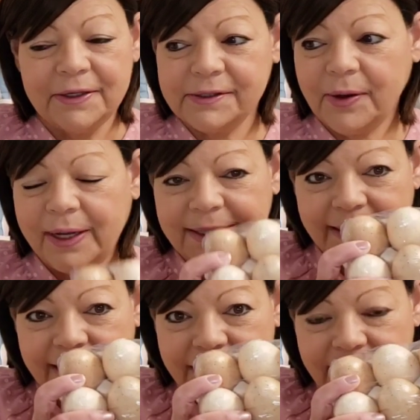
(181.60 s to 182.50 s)
So I did
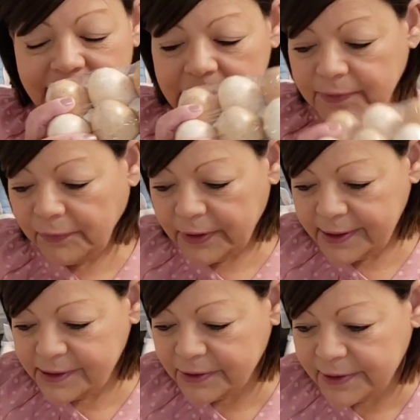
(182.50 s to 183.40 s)
get these for
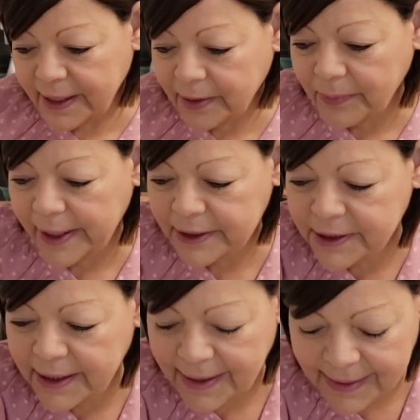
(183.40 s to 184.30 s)
Easter
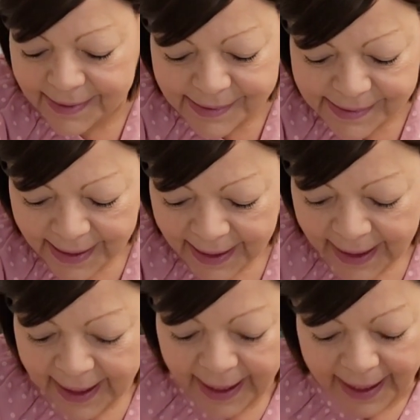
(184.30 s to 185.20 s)
decorations.
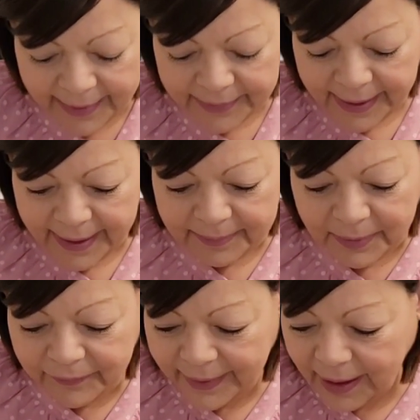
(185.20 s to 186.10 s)
And then
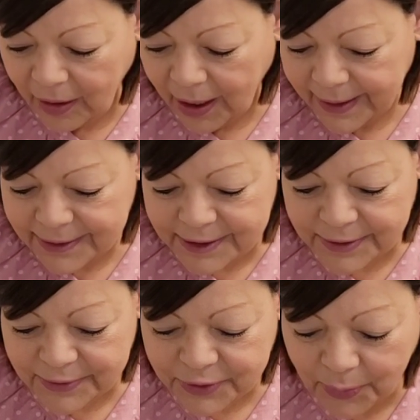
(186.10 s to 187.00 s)
moving on
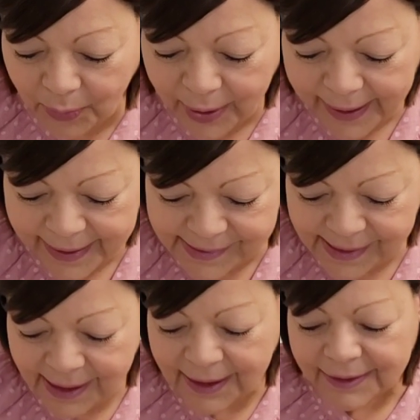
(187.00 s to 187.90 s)
to toys,
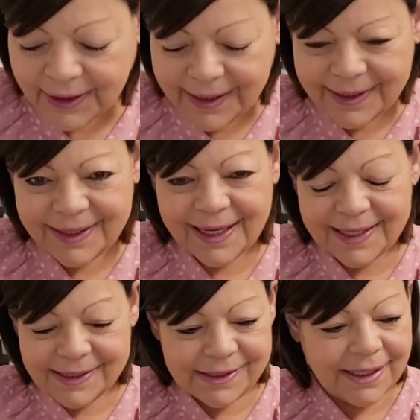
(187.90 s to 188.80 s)
look at
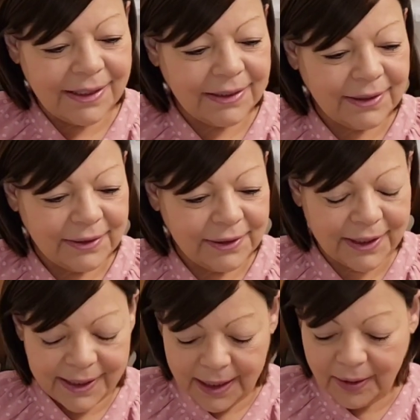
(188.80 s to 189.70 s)
this.
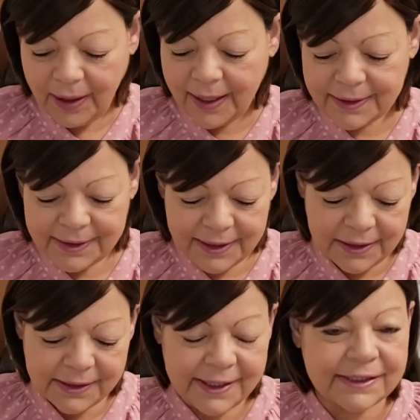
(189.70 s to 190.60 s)
Look at uh,
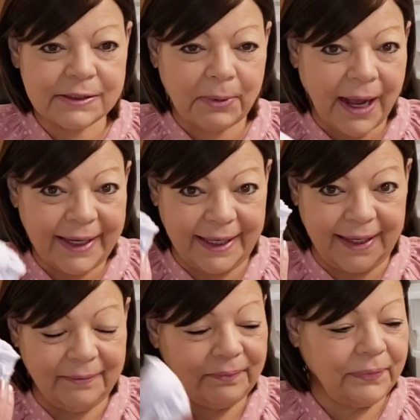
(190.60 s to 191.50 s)
it's Spidey,
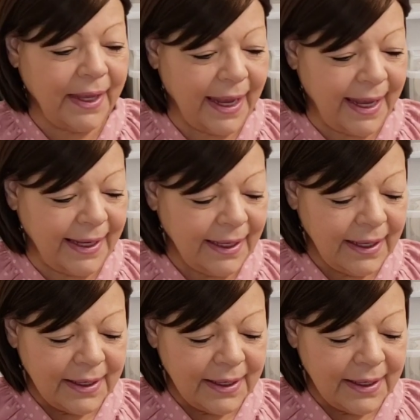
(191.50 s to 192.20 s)
okay?